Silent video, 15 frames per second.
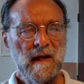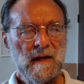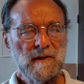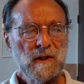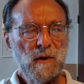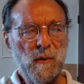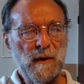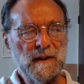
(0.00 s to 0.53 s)
The
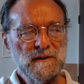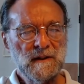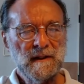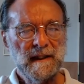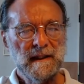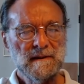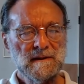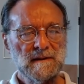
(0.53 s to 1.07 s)
question
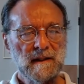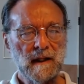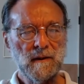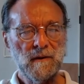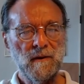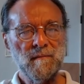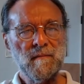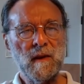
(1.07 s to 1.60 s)
is, though,
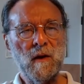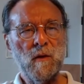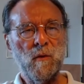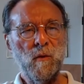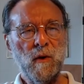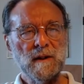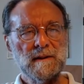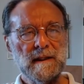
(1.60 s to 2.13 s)

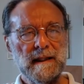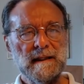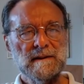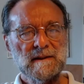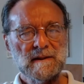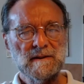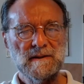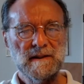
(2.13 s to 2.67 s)
what is
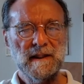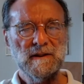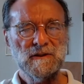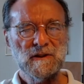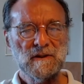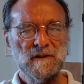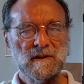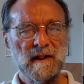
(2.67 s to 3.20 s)

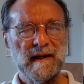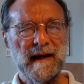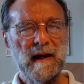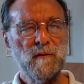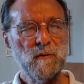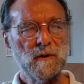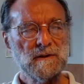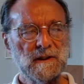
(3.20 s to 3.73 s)
contingent and
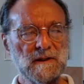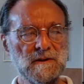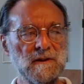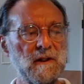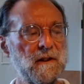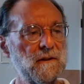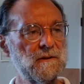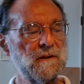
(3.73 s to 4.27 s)
what is
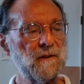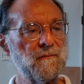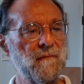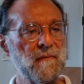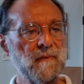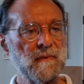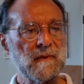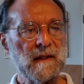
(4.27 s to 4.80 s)
not?
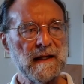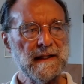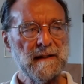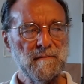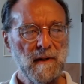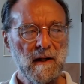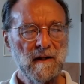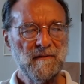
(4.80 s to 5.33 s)
And in
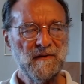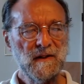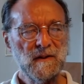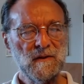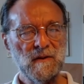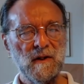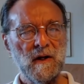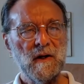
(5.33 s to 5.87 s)
my
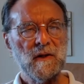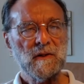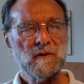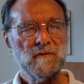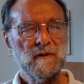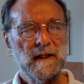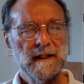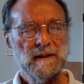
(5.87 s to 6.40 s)
view, the
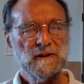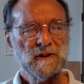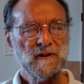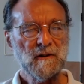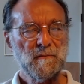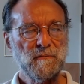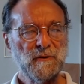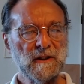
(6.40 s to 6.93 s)
relation
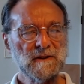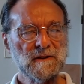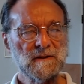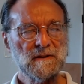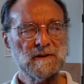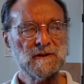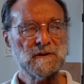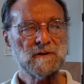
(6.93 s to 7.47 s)
of
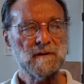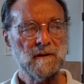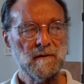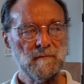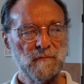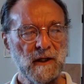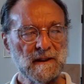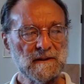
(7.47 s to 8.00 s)
presence
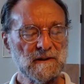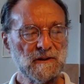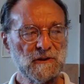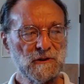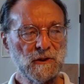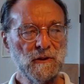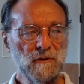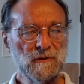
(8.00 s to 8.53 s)

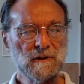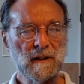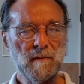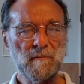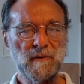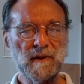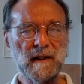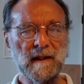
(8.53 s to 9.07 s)
to
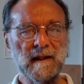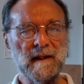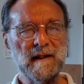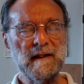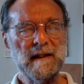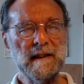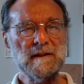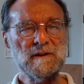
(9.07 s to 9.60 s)
something
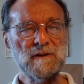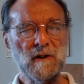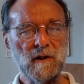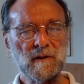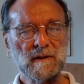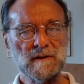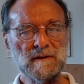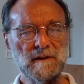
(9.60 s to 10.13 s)
is not
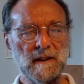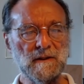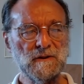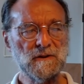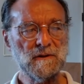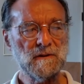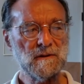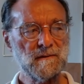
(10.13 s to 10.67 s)
contingent.